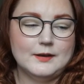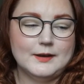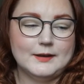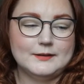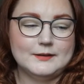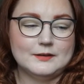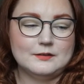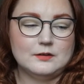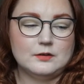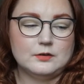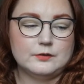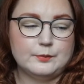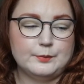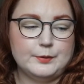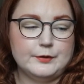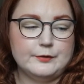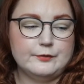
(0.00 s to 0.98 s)
It has a lot
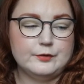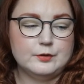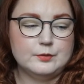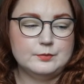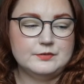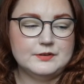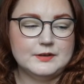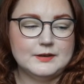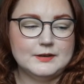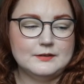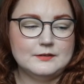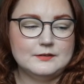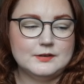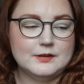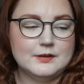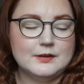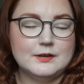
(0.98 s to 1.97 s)
of perfumes in
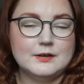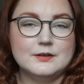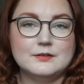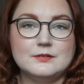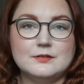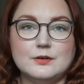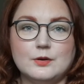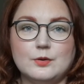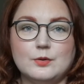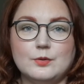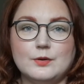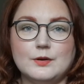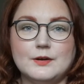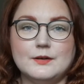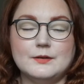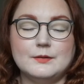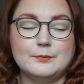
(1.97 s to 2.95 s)
it,
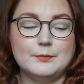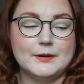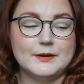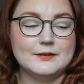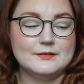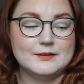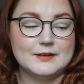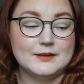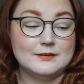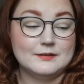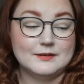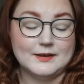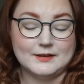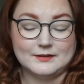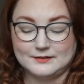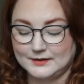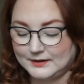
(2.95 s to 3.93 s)
so my skin
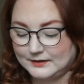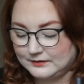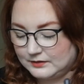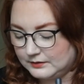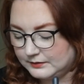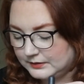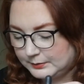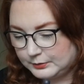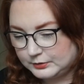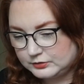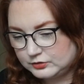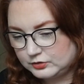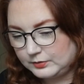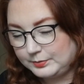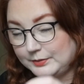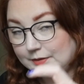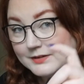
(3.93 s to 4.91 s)
can't handle the Body
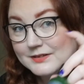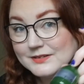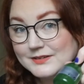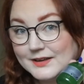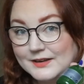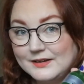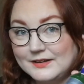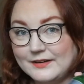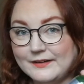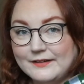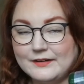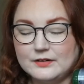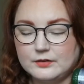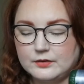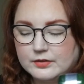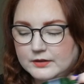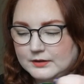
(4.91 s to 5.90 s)
Shop skincare.
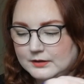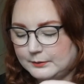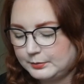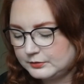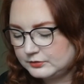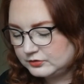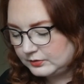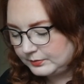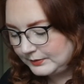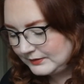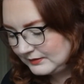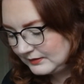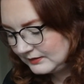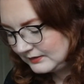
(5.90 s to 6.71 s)
I don't think the Body Shop is a